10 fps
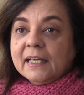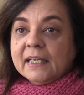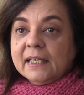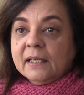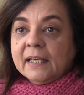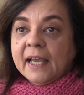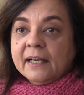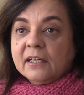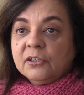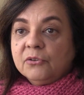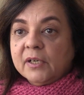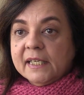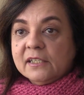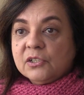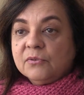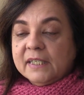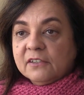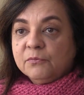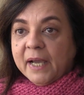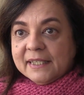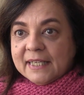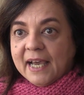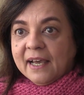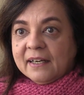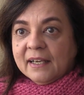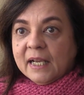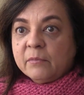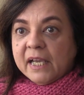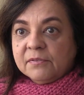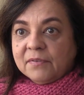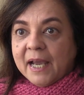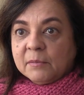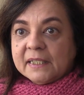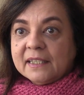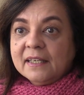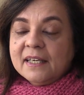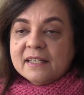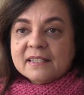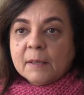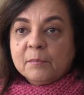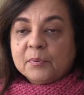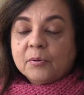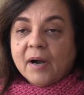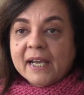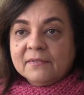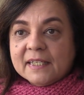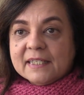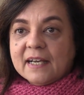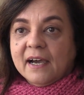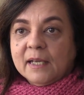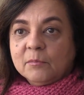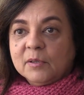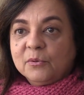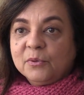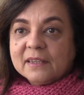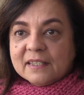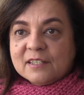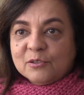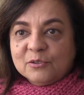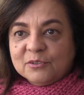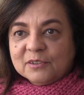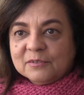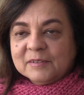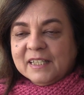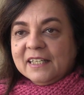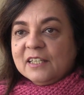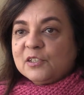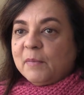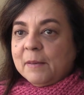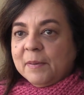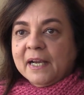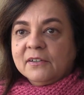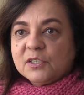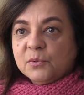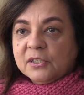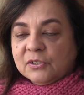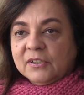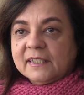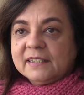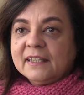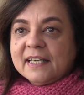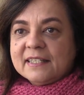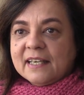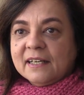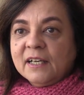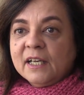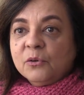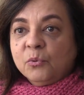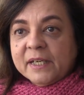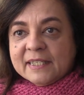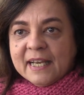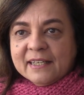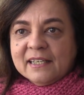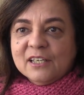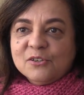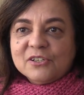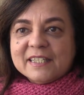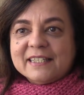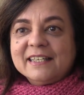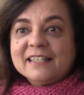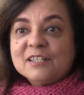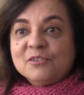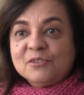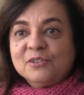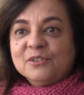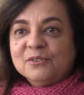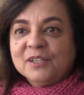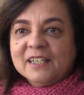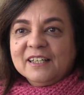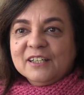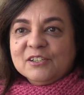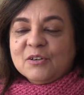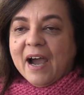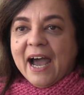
he had agreed to give my dad and my family some private time with this guru. So my parents were thrilled, and they said, "We're taking you to see this guru to